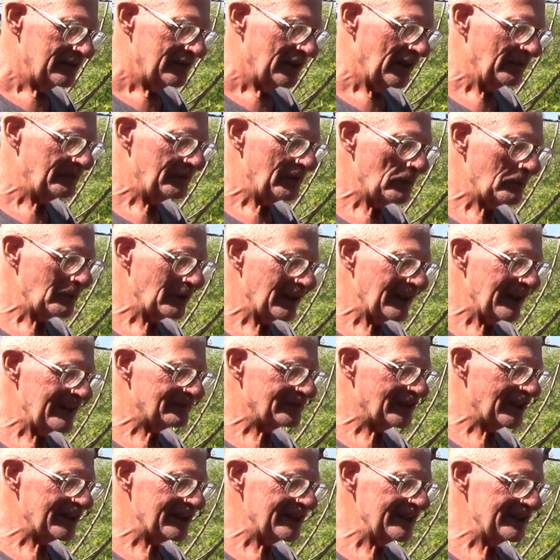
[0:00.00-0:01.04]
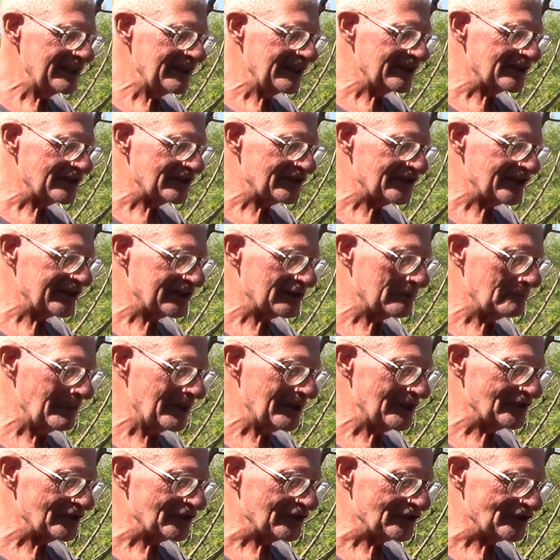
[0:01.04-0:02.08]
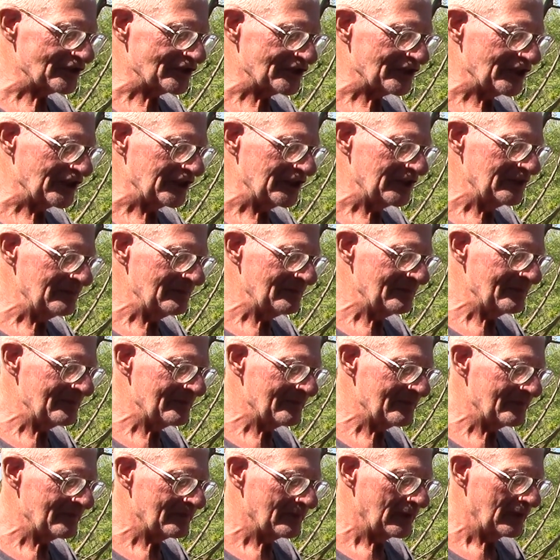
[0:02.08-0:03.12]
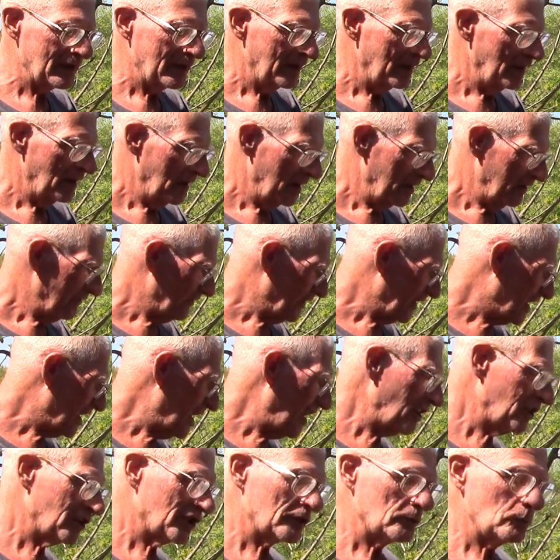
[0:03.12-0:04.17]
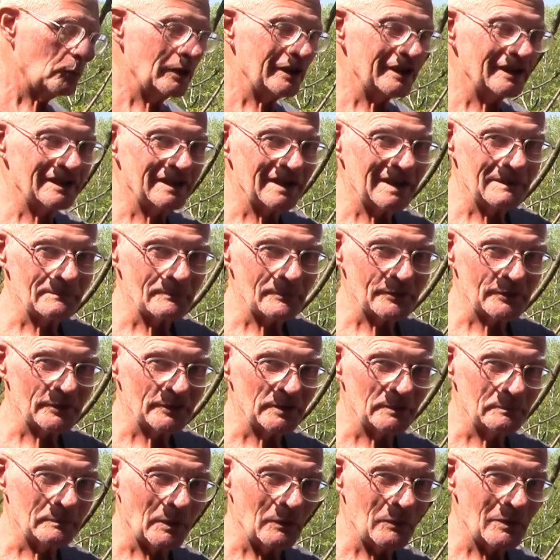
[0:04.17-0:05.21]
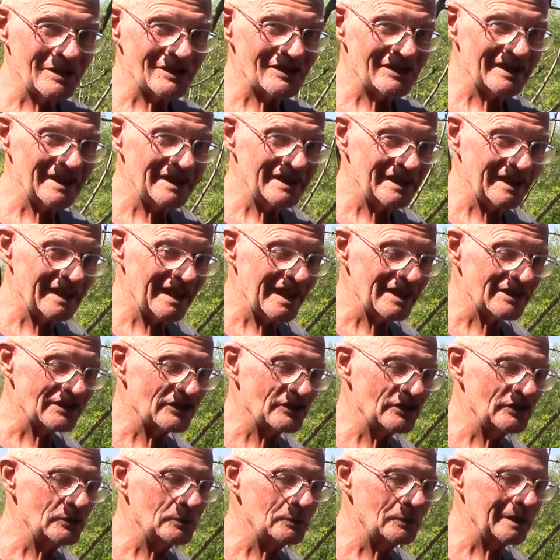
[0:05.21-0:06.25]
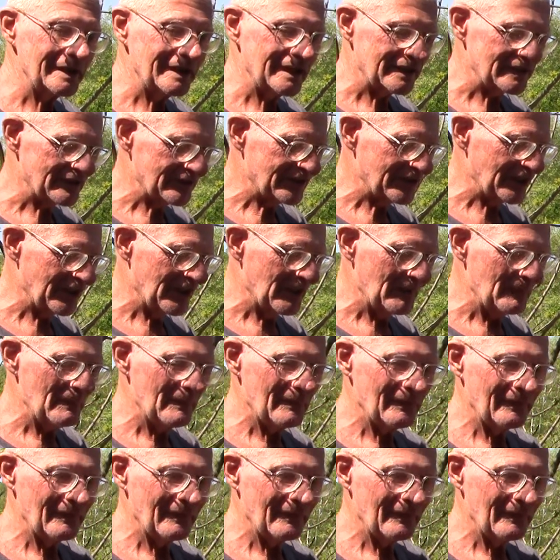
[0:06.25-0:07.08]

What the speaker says: if you left it in there 6 months or so, the color would come through. But once again, you got 2 weeks. So